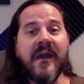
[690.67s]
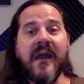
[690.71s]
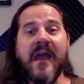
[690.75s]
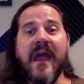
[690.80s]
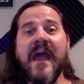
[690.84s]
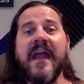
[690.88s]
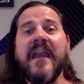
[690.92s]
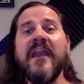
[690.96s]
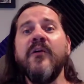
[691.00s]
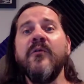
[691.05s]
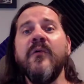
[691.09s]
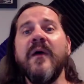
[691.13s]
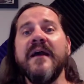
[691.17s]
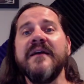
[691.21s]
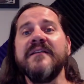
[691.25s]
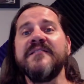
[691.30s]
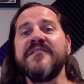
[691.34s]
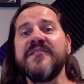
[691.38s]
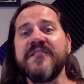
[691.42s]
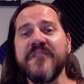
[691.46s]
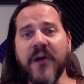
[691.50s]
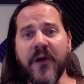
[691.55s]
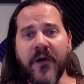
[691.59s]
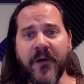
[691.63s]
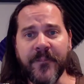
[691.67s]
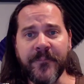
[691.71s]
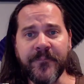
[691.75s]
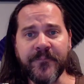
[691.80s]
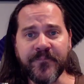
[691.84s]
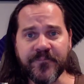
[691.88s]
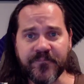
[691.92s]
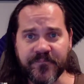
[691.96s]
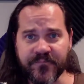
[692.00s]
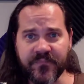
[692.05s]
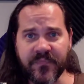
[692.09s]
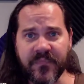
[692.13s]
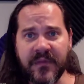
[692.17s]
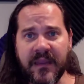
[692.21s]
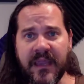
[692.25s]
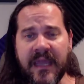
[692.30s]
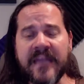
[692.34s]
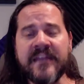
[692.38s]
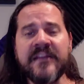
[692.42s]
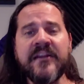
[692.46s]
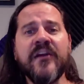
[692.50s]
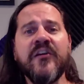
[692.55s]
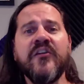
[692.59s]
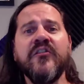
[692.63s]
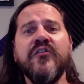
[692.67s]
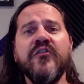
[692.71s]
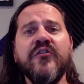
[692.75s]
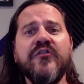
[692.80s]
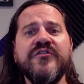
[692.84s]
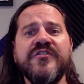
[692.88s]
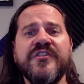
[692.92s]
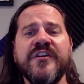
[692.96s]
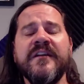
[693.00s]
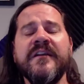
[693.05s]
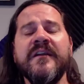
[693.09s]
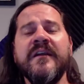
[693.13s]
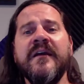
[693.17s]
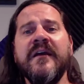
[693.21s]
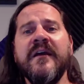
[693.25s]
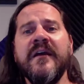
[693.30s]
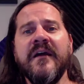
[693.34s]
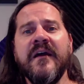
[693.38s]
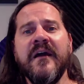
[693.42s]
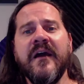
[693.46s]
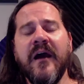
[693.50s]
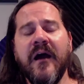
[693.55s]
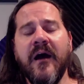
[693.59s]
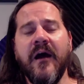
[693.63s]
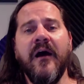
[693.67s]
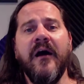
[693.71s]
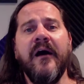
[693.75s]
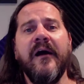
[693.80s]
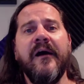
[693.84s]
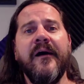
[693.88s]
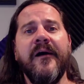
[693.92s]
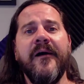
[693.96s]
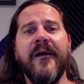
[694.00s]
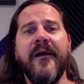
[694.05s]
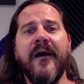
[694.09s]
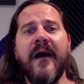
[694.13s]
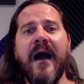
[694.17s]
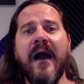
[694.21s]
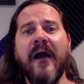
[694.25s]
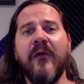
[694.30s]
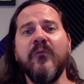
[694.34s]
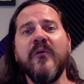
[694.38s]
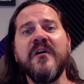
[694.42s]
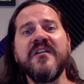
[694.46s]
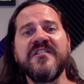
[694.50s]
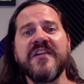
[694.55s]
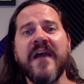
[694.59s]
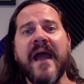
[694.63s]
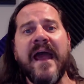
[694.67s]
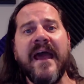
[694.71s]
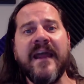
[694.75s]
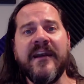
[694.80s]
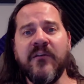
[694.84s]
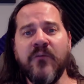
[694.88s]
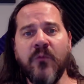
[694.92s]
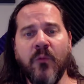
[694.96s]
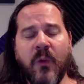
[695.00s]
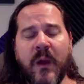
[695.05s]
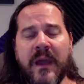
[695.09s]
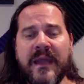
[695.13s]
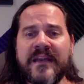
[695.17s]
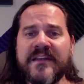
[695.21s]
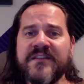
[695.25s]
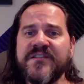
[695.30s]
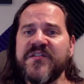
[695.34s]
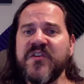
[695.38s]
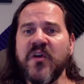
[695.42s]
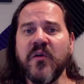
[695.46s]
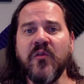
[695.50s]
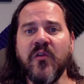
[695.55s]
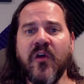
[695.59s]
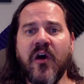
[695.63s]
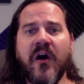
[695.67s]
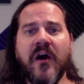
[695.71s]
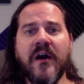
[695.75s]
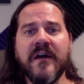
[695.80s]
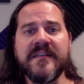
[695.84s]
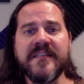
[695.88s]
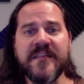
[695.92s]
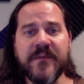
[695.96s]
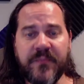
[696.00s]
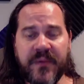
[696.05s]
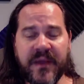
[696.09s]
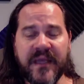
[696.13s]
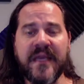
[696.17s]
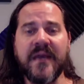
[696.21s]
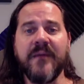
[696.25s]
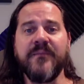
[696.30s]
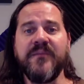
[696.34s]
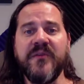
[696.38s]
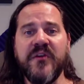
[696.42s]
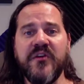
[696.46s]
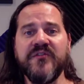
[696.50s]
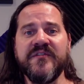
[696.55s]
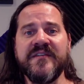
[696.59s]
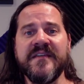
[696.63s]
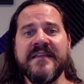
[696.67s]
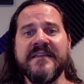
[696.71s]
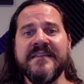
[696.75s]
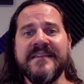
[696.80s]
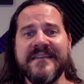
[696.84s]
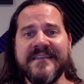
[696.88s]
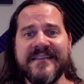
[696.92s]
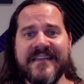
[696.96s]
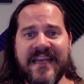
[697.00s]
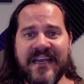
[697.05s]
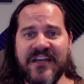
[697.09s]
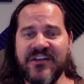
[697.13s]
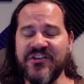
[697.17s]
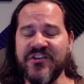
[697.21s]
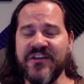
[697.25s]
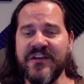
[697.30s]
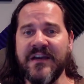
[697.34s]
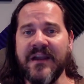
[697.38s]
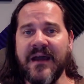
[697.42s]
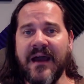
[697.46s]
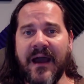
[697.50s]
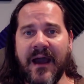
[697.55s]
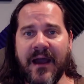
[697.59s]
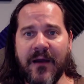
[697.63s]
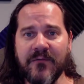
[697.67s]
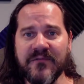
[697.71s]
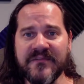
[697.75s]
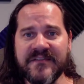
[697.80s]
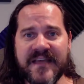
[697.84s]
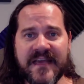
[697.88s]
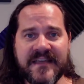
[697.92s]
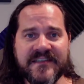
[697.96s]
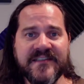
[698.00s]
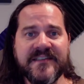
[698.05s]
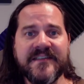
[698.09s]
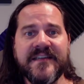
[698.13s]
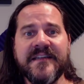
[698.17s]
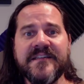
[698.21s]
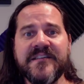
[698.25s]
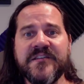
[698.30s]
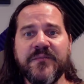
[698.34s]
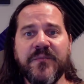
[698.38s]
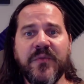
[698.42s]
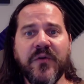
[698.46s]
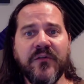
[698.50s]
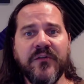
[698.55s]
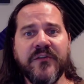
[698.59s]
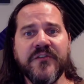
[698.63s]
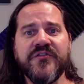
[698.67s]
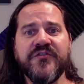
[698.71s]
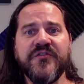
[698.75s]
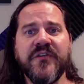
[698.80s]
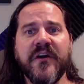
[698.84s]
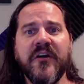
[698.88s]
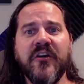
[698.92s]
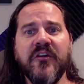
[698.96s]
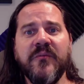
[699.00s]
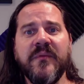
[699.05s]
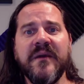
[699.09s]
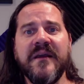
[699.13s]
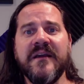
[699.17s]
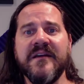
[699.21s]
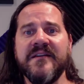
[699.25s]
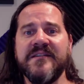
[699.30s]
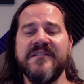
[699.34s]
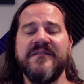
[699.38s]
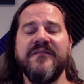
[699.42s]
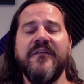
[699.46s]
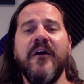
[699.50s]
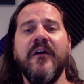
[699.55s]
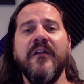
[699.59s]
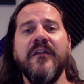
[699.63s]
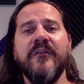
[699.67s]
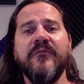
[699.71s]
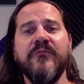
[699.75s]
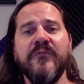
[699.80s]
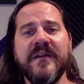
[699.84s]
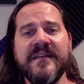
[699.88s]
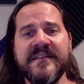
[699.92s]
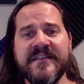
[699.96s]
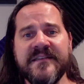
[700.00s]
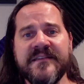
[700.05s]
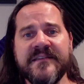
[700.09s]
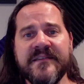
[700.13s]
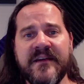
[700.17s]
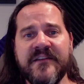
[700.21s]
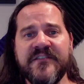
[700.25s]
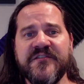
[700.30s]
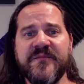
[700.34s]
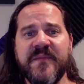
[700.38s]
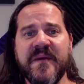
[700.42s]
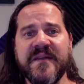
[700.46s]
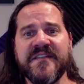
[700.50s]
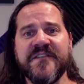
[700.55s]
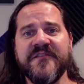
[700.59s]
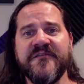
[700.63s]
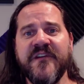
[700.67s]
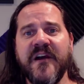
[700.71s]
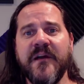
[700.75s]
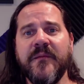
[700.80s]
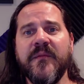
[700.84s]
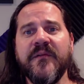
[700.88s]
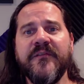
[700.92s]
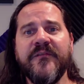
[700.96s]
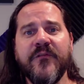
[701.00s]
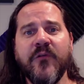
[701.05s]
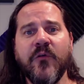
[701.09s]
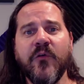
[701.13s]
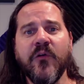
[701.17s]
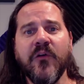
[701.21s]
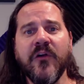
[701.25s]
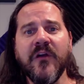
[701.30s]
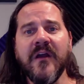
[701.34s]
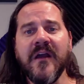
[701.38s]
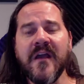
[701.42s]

Anyway, so in conclusion, I wish I hadn't waited so long to pick up using dictation. I was hesitant to pull the trigger because of all the reasons I specified before,